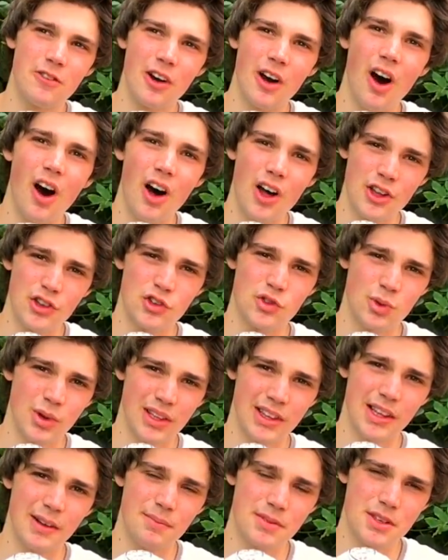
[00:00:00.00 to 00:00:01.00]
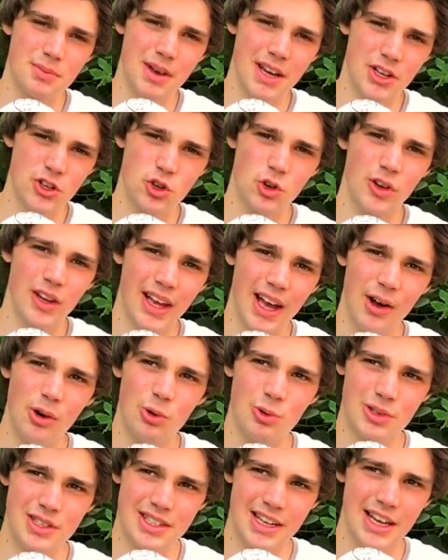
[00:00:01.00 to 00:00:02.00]
for answering them to make sure you get
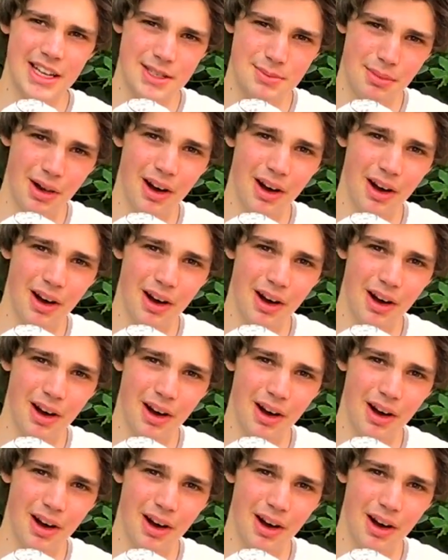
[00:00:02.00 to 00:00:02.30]
all 6